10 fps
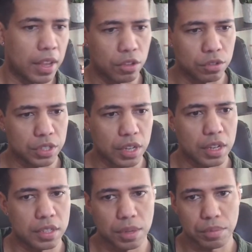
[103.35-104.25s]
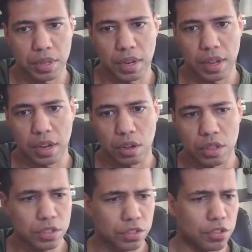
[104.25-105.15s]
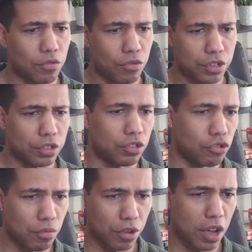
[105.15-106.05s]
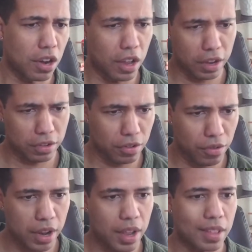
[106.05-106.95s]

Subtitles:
Like you'll say something like, "This is the reason Trump got elected," right?